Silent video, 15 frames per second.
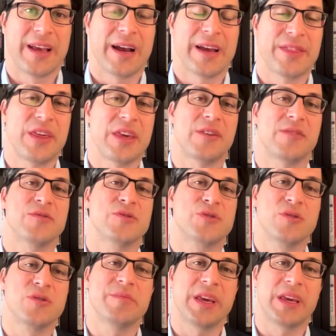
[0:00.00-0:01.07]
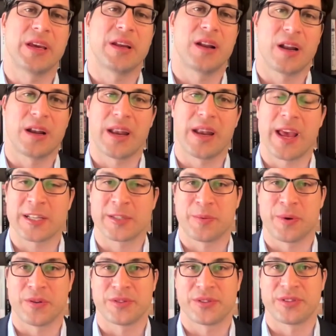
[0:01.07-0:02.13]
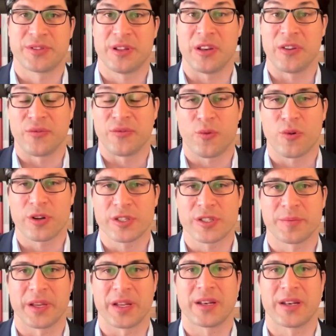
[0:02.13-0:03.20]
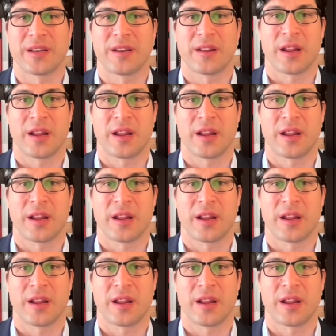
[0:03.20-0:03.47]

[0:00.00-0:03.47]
I think zooming in on ex-post enforcement